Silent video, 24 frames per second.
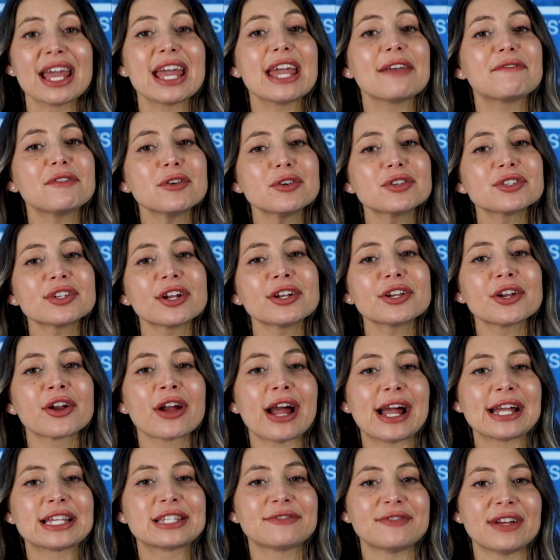If you start your
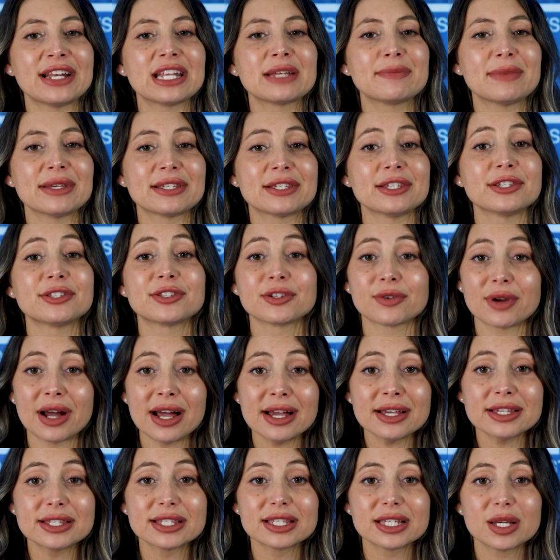ice vending business through
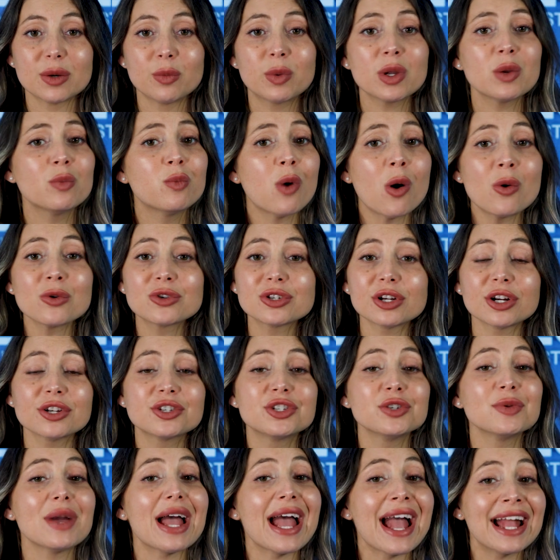us, we won't charge
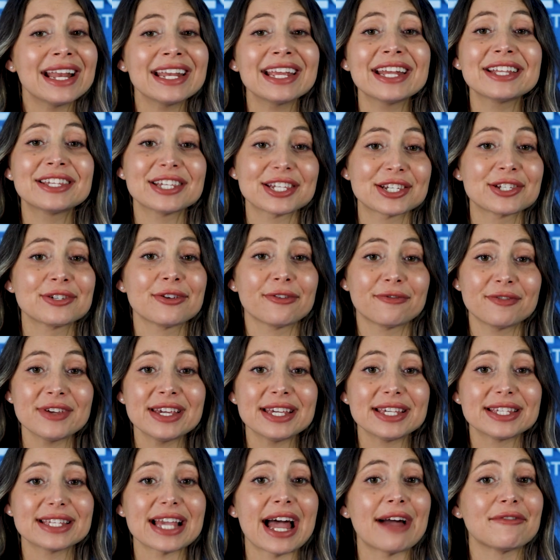you any additional
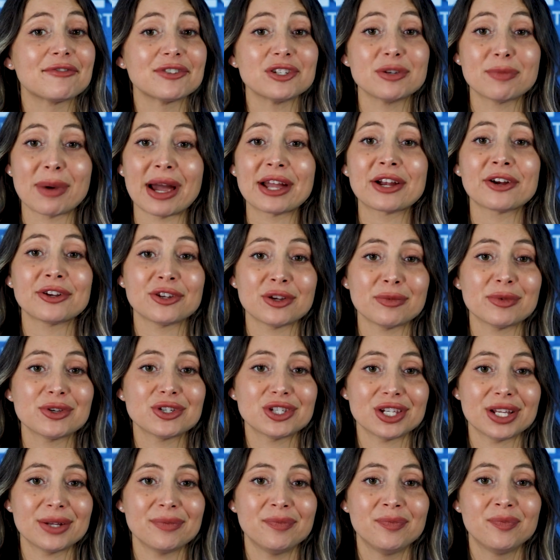fees after you buy your new
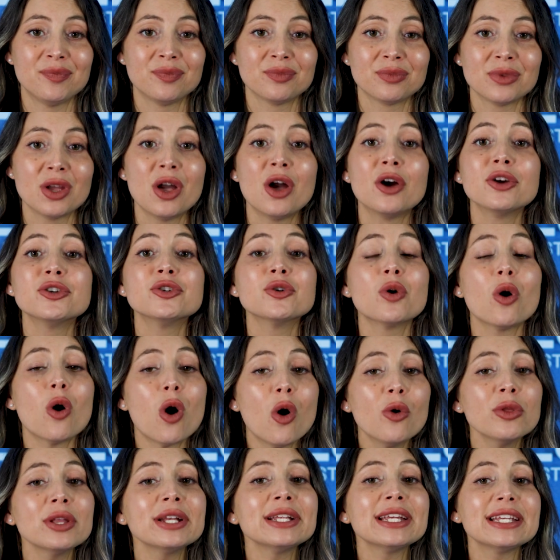machine. You'll
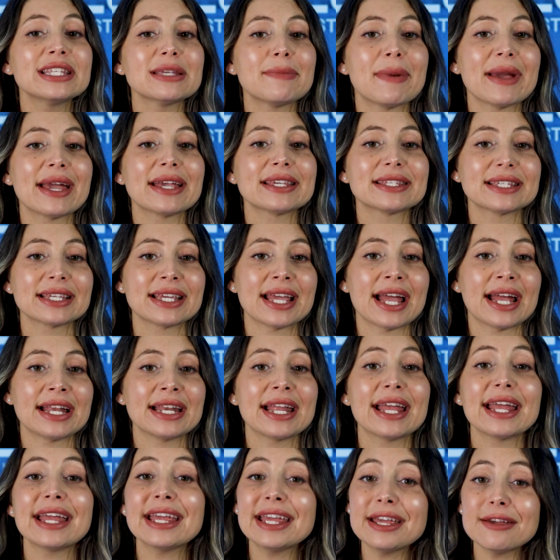only need to pay us again
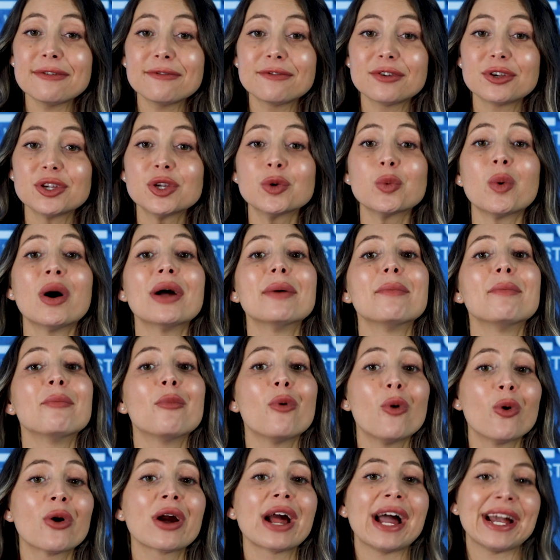if you want
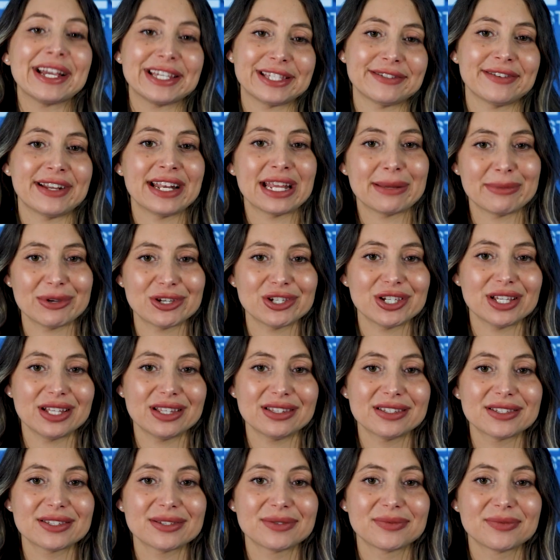more ice vending
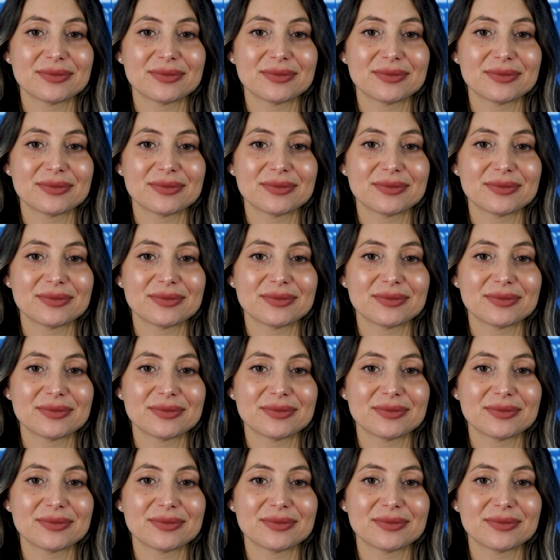machines.